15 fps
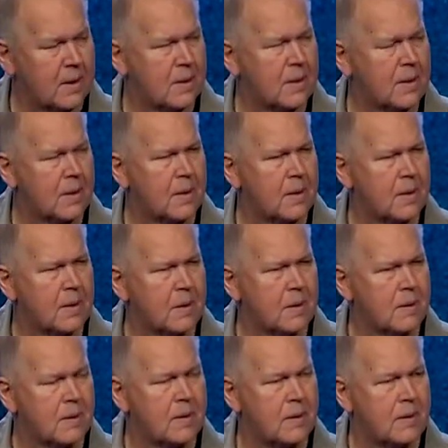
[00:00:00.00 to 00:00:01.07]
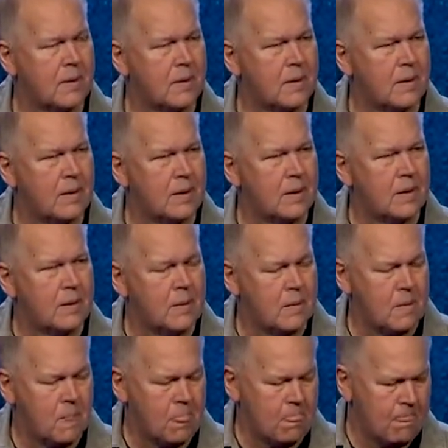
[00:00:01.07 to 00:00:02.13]

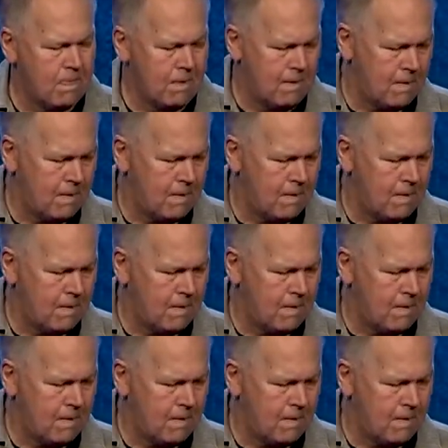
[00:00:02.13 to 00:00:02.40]
[no speech]